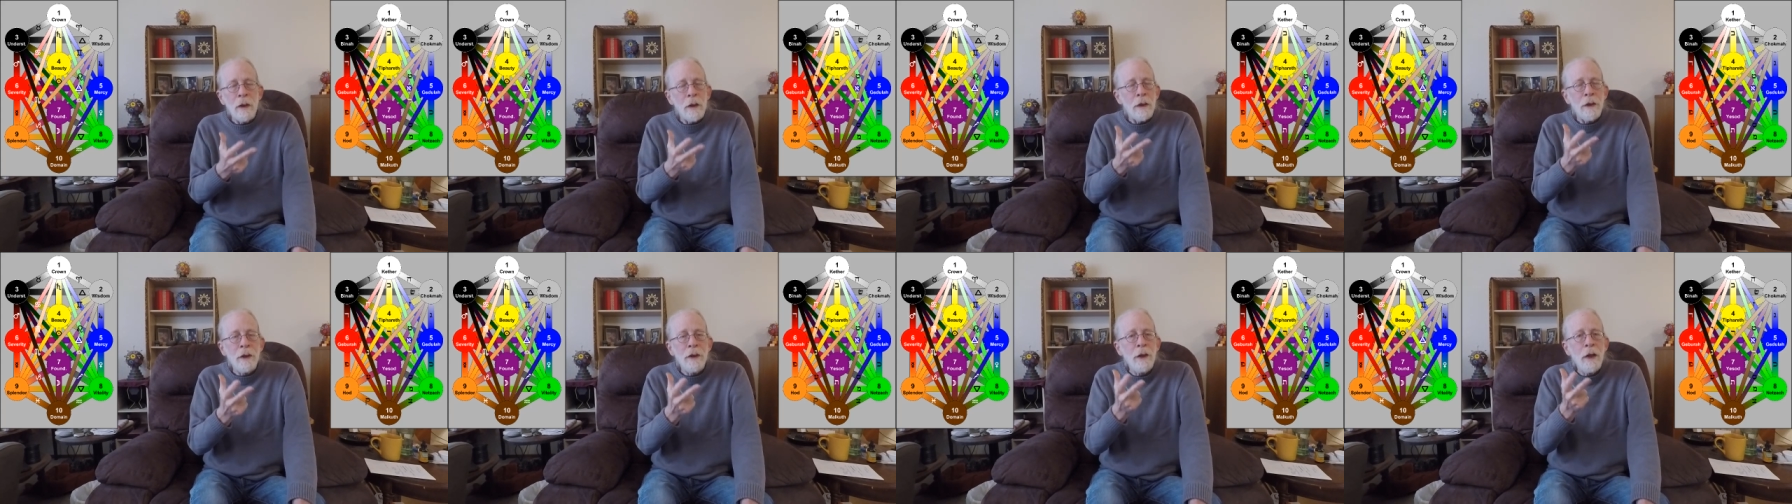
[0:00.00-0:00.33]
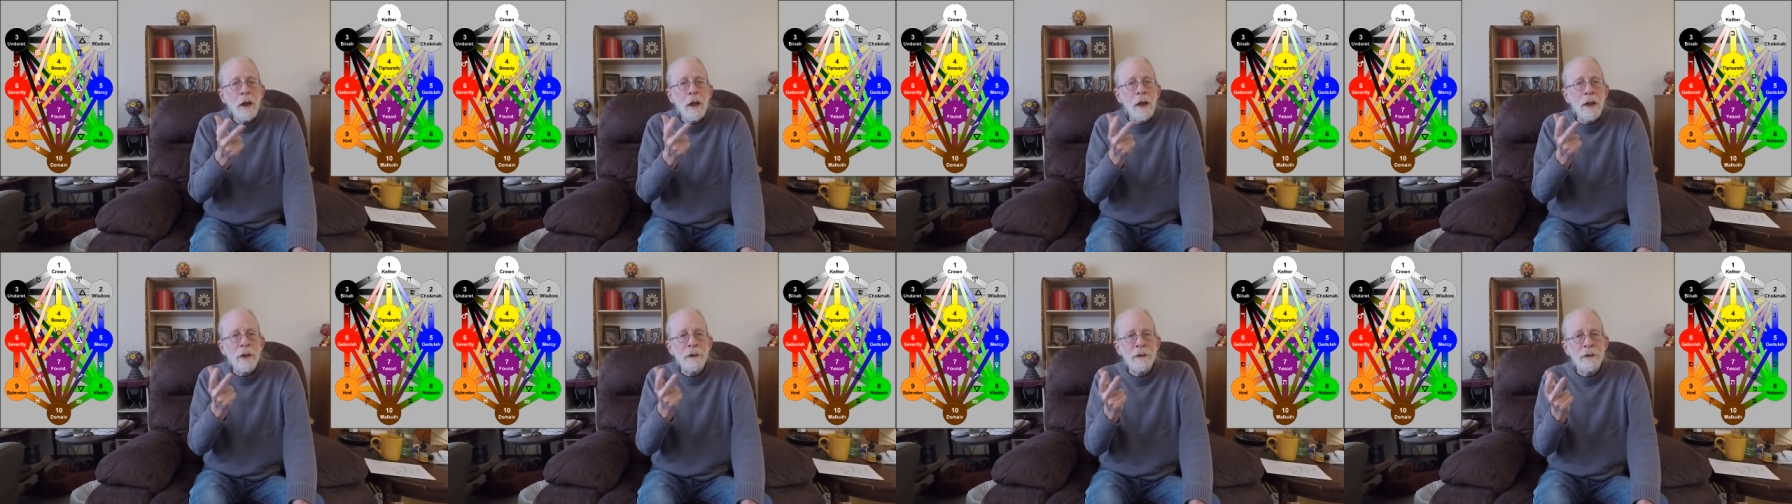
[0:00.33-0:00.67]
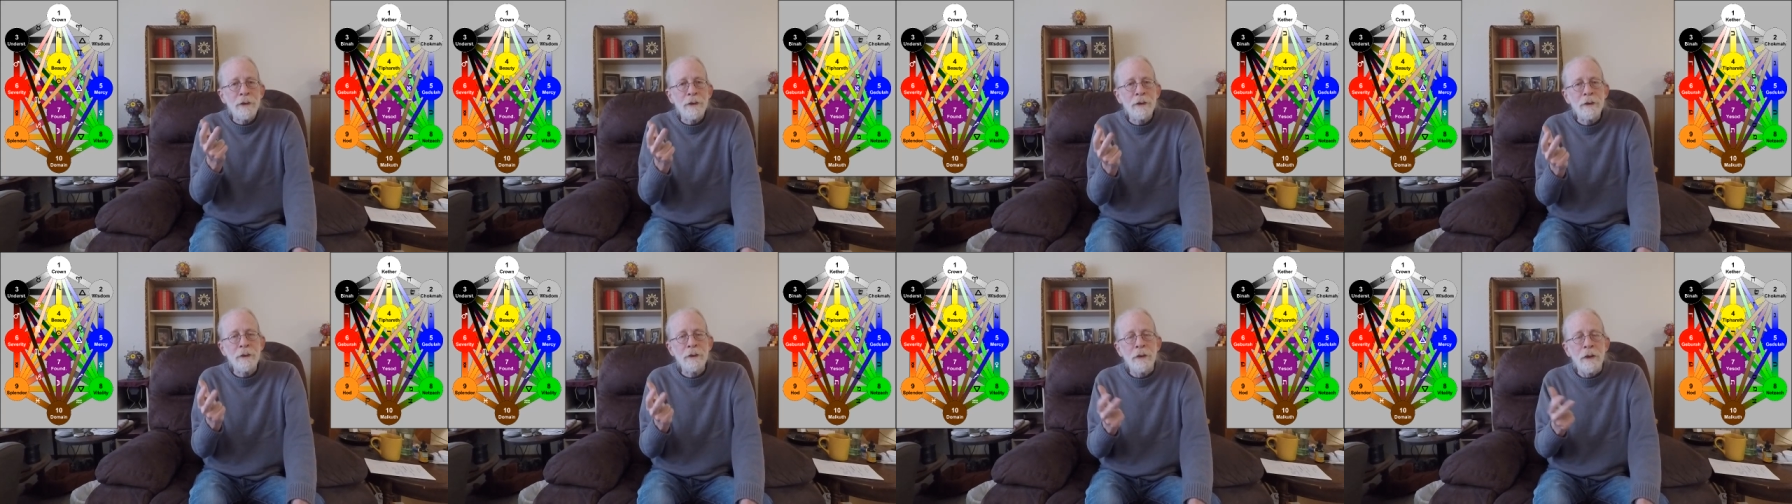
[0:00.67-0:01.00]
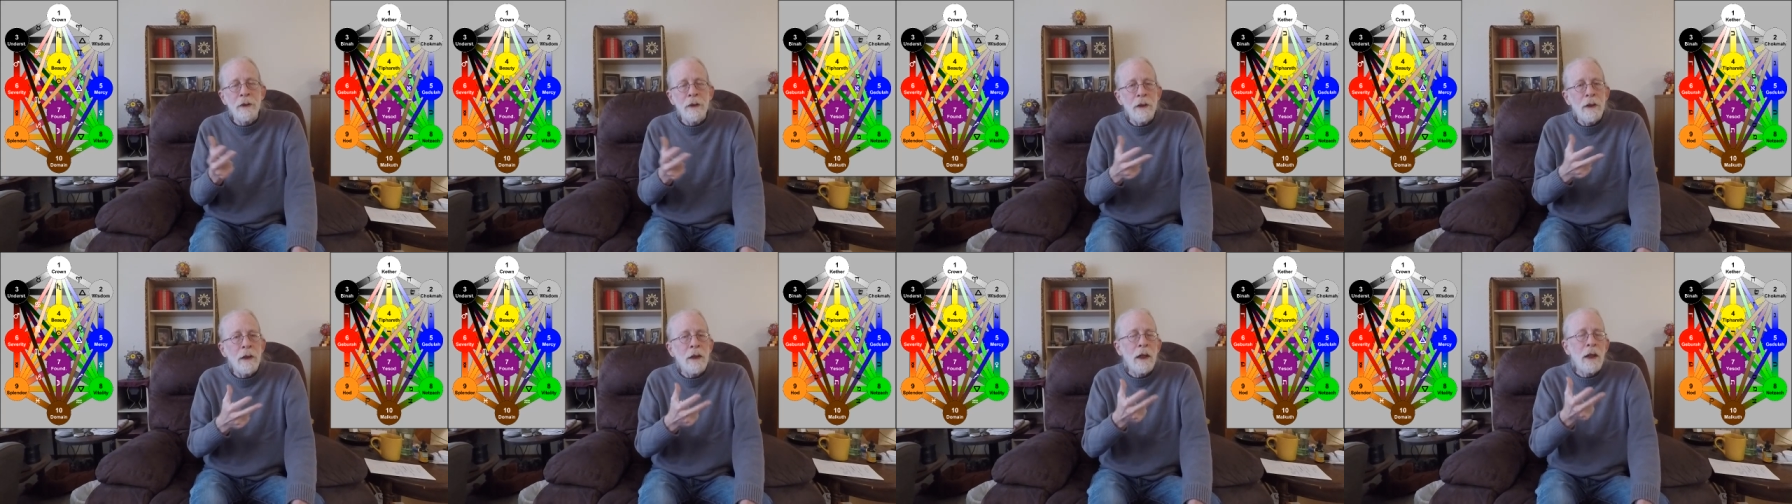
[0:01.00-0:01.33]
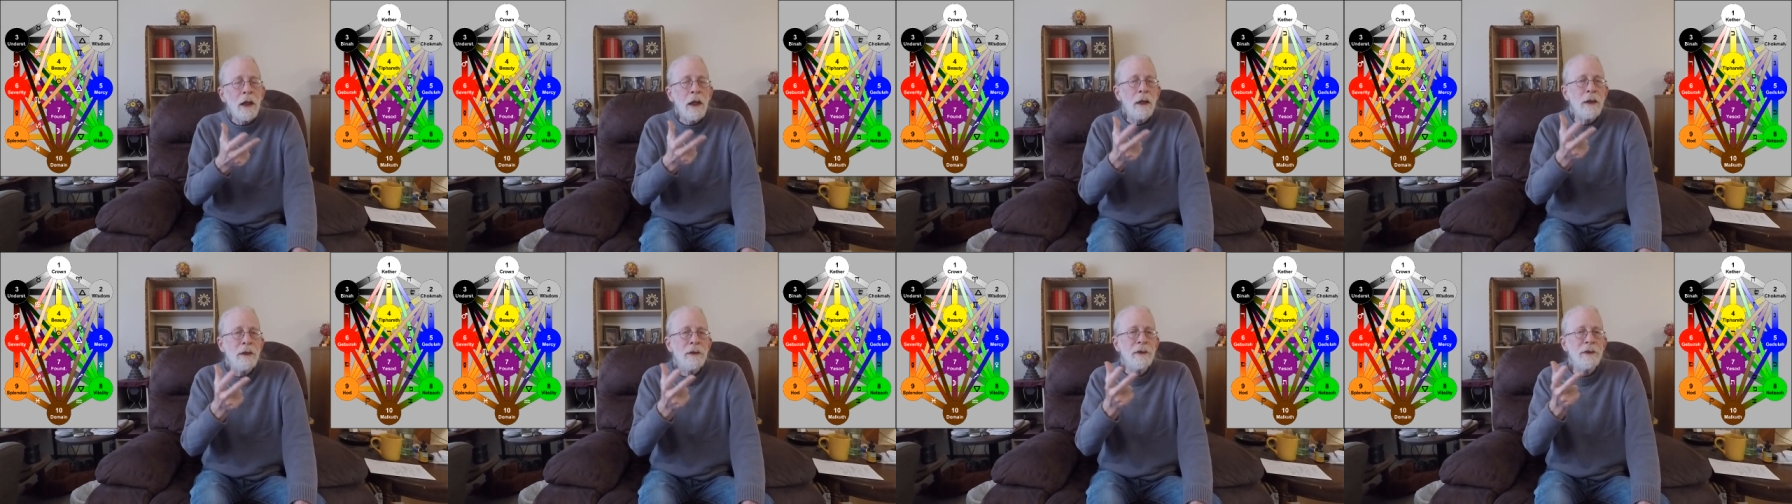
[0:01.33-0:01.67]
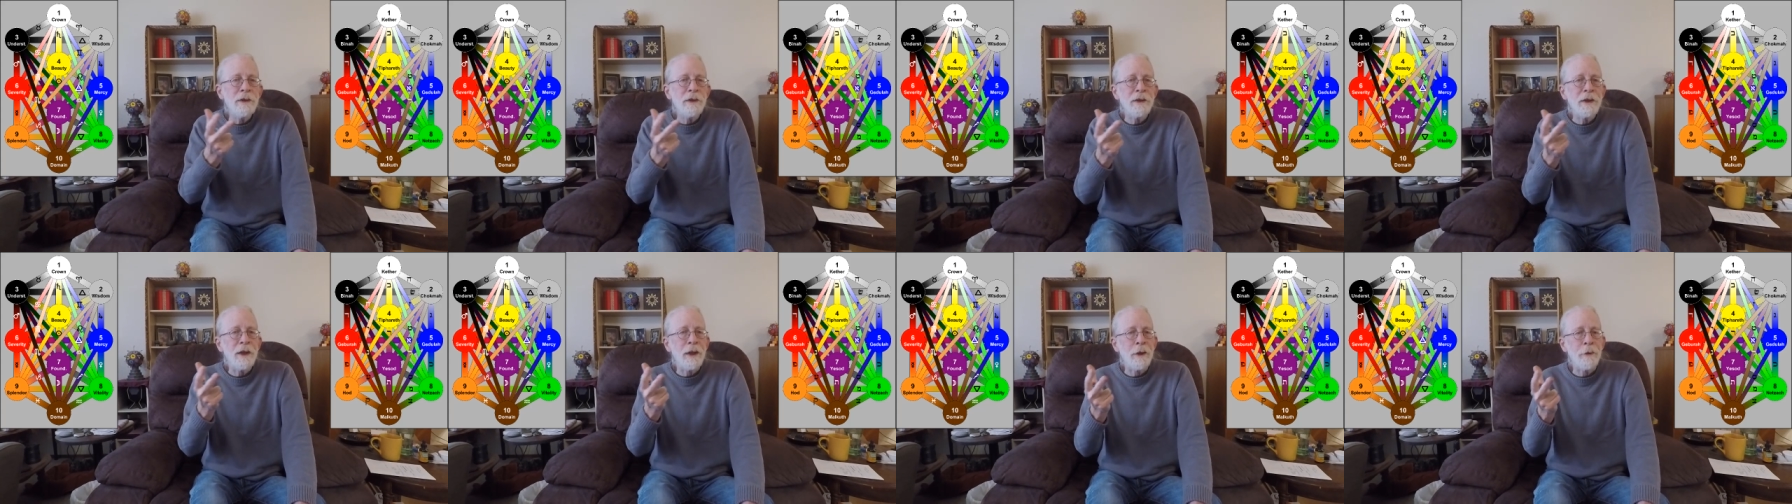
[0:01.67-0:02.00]
thoughts,
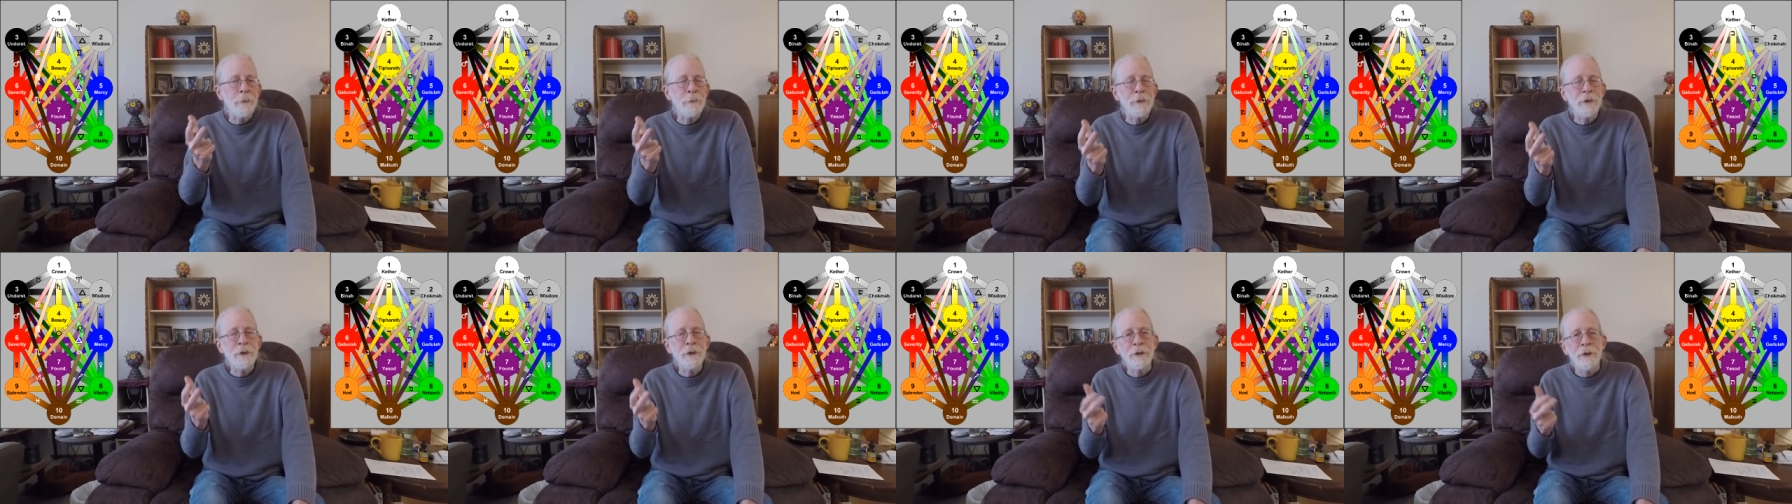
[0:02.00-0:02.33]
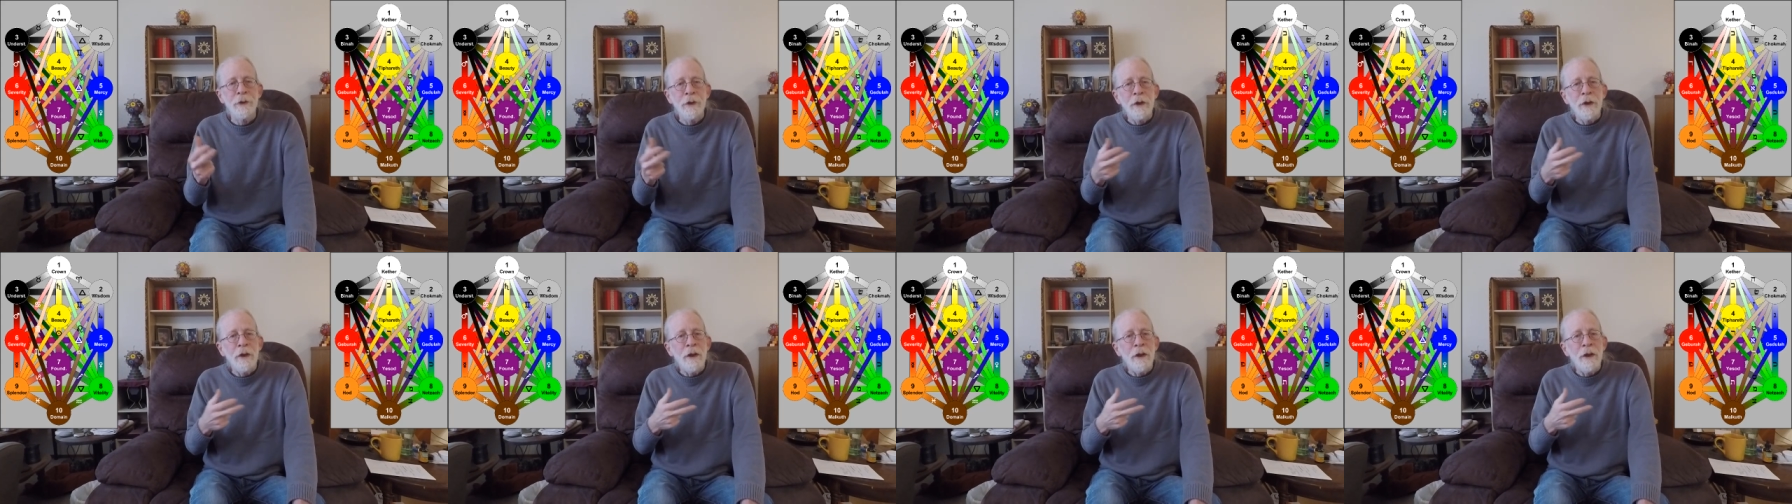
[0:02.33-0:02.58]
concepts,